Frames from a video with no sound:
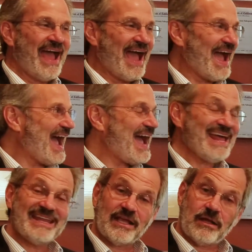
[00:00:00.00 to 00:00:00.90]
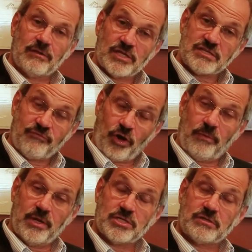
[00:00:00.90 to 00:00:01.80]
adding this
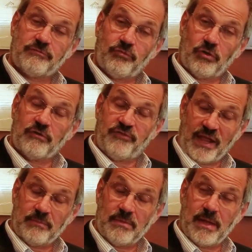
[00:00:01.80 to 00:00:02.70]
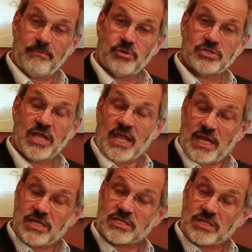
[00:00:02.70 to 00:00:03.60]
verbiage for family members
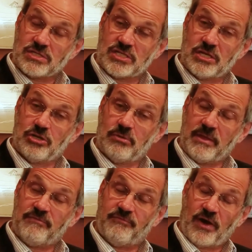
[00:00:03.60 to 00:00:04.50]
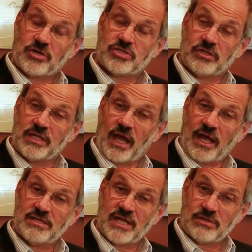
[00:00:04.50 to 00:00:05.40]
is considered to be functionally
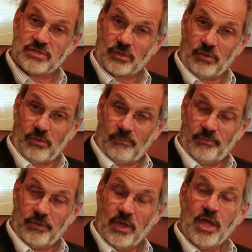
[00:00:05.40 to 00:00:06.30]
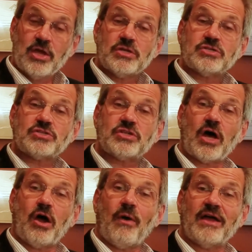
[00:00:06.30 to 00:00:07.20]
identical.
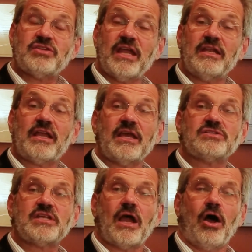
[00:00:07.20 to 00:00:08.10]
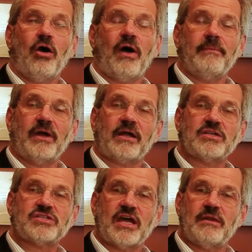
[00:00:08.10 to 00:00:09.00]
So a tenant can't say, oh, I'm not going to
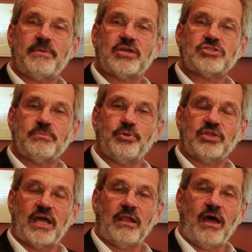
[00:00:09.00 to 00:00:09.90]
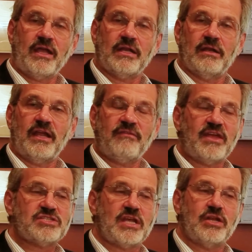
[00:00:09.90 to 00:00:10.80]
sign it because you put that line in. If they
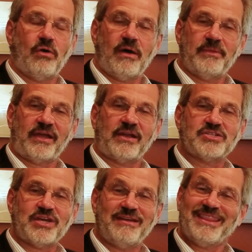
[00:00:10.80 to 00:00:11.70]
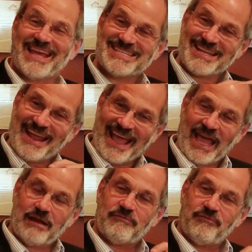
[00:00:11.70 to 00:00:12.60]
say, no, I'm not going to sign it, that's an
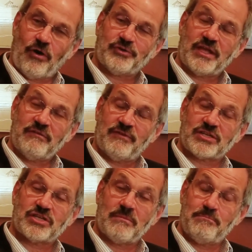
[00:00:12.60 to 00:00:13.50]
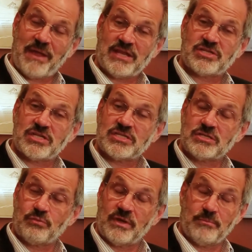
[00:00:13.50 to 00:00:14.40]
at-fault eviction basis
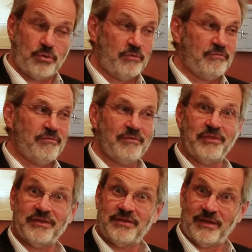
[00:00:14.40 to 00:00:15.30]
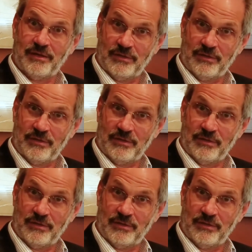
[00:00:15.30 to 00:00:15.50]
to remove the tenant.